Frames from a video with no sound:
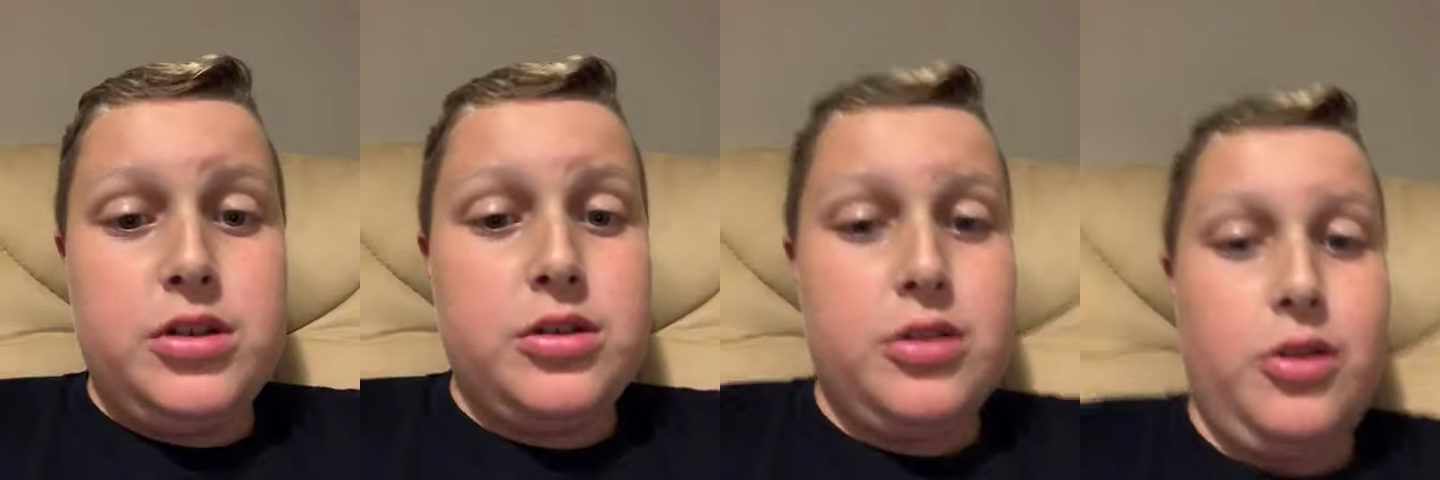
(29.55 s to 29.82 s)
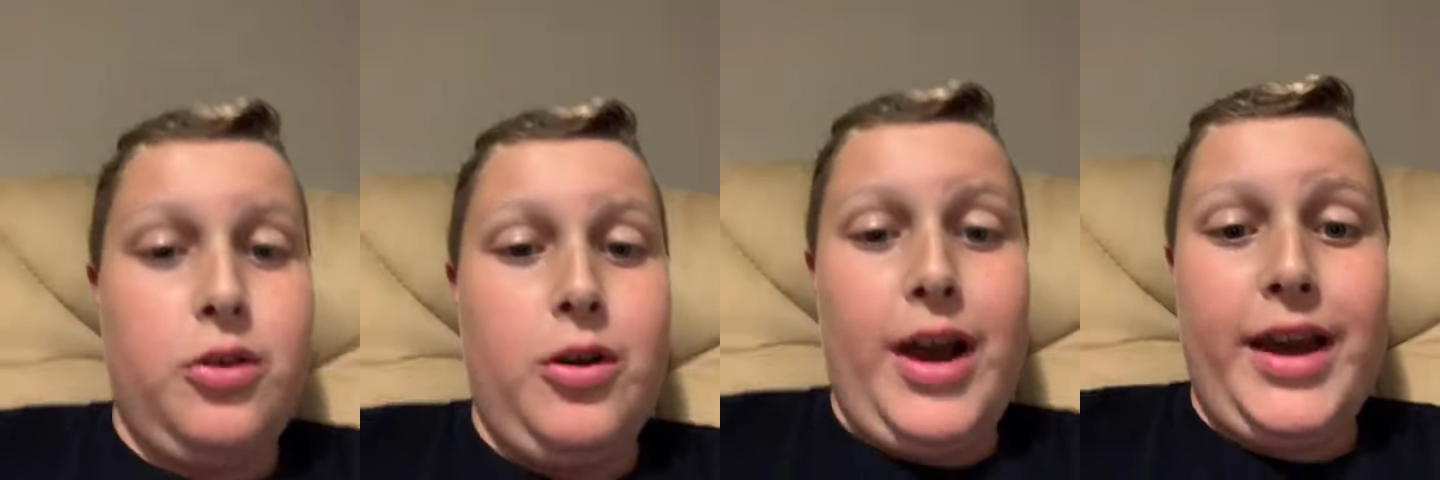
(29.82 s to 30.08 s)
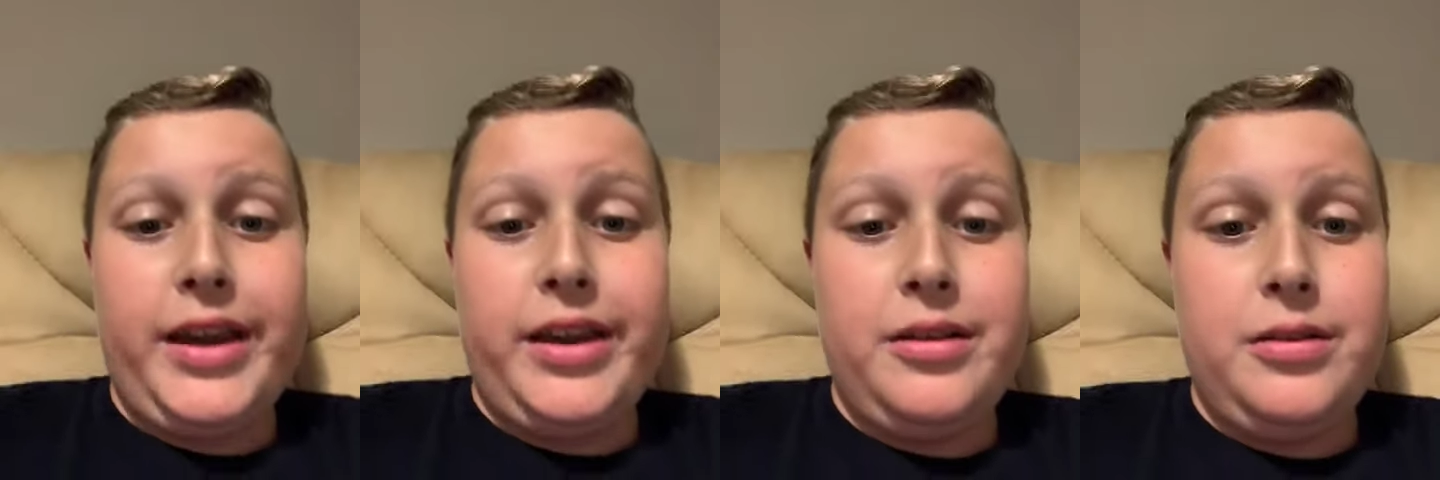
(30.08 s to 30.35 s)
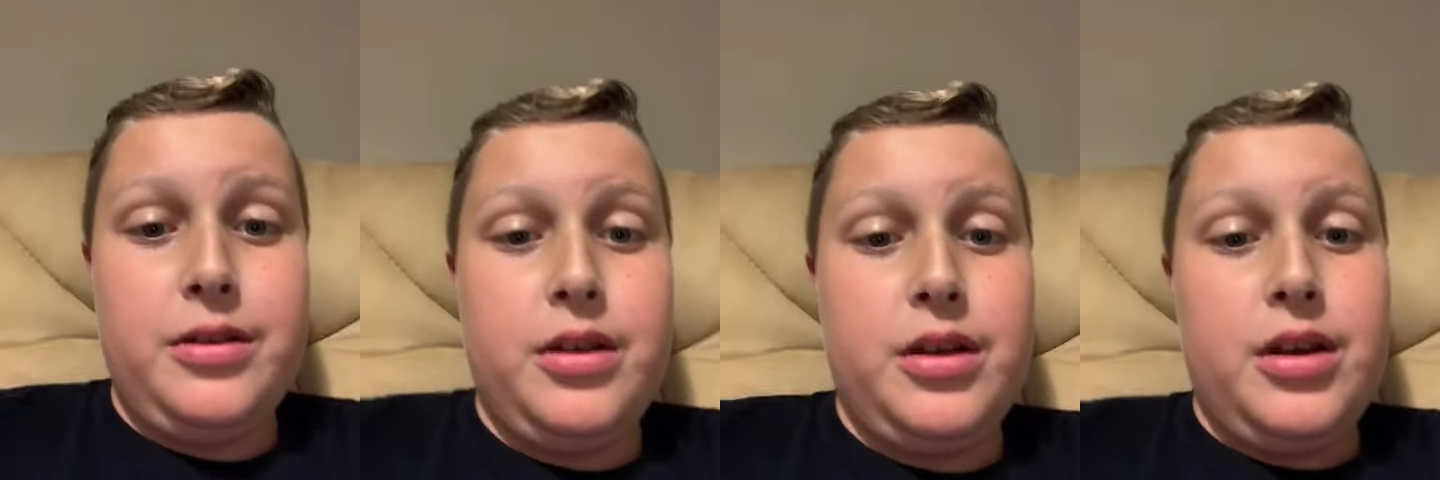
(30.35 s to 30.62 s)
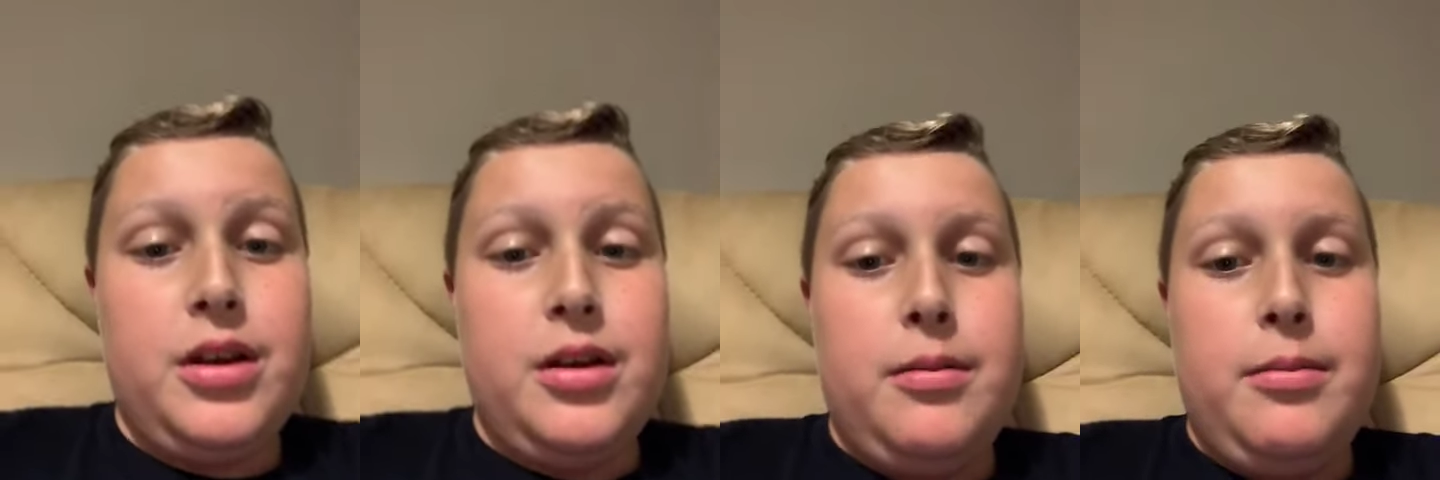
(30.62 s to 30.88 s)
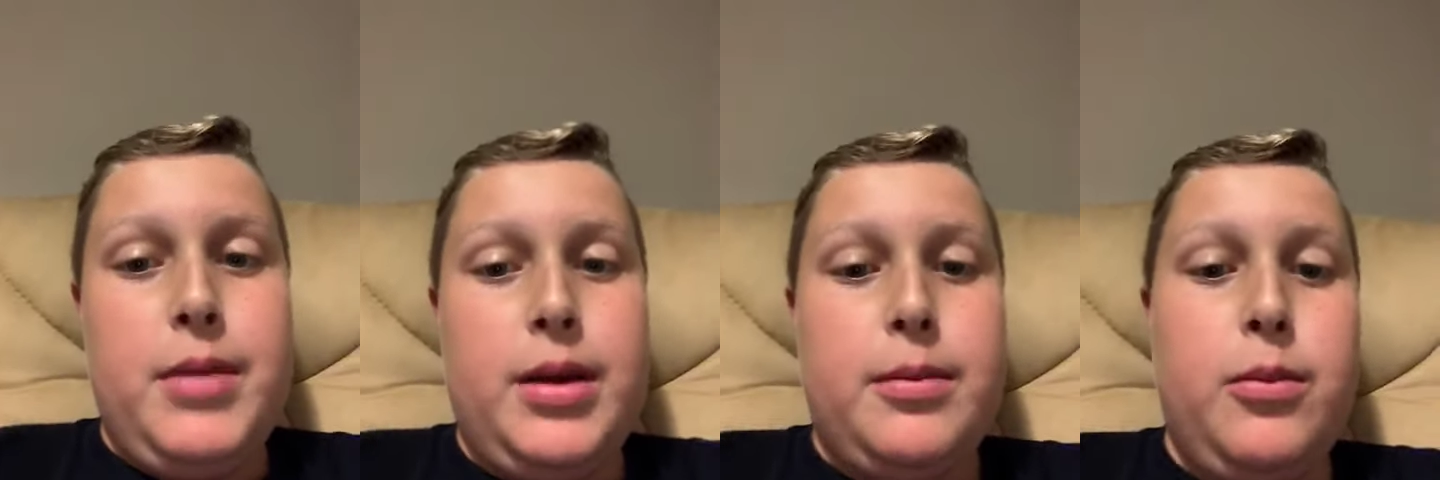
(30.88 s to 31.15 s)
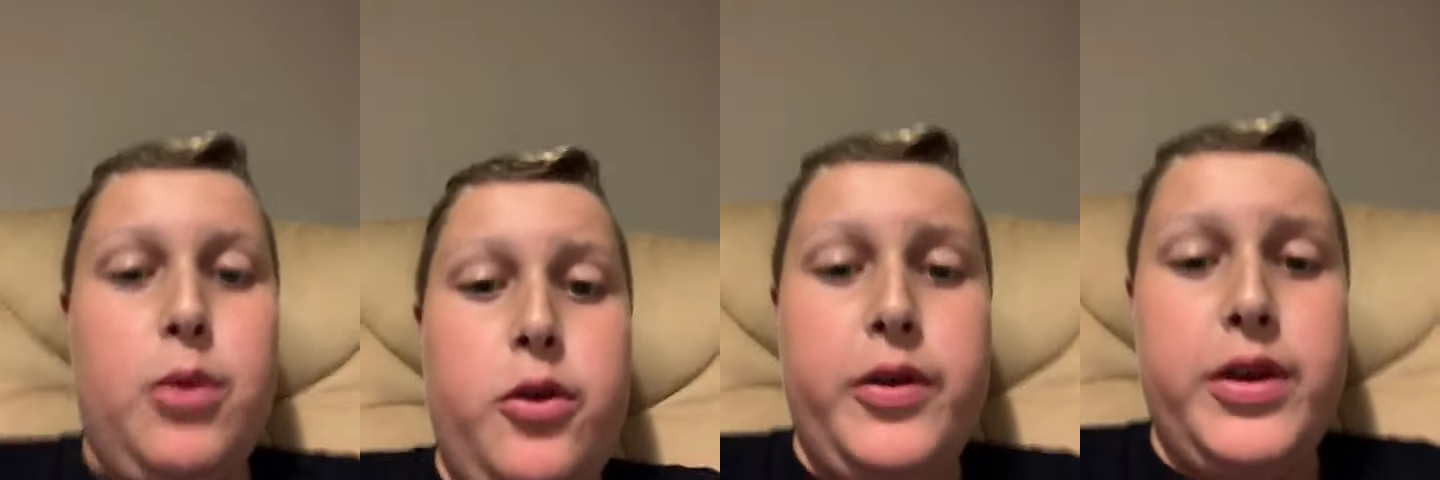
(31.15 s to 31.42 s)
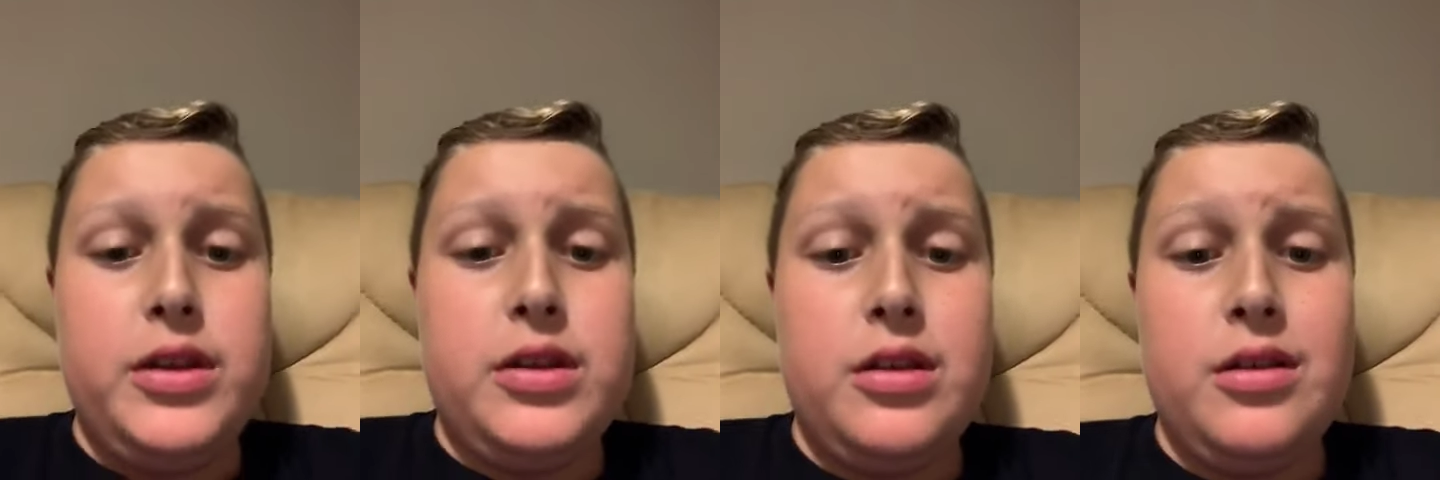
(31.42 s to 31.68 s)
so I can make
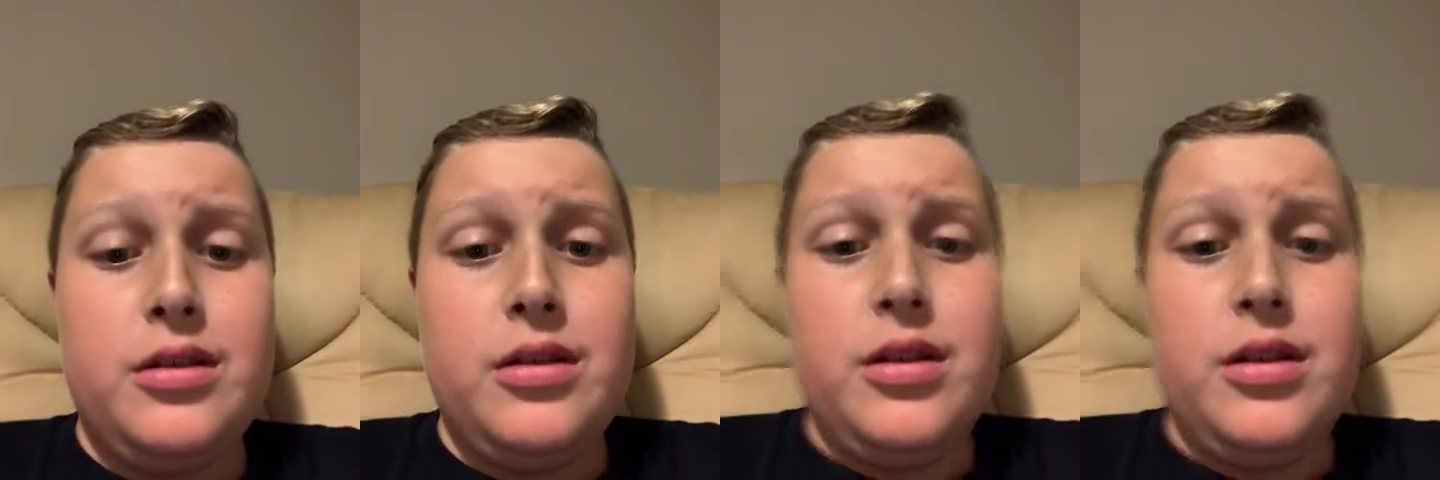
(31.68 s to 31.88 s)
movies.